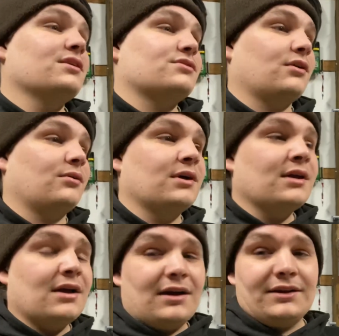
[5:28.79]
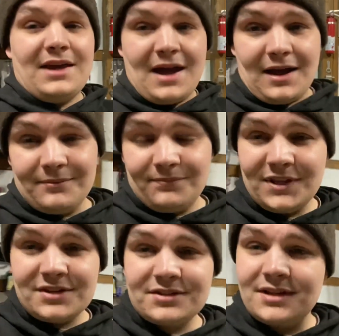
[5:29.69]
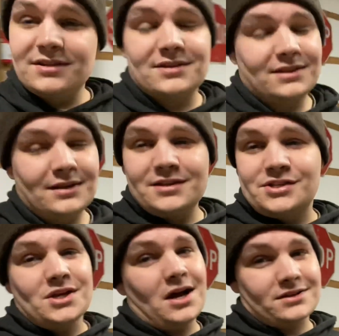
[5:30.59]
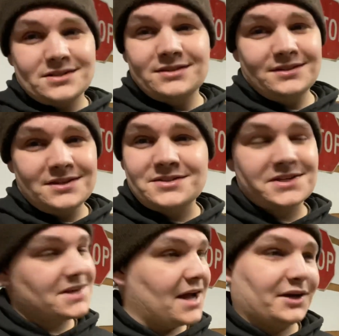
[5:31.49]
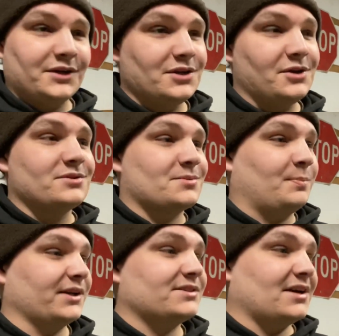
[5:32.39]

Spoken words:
So yeah, this sucks. This is not good news, but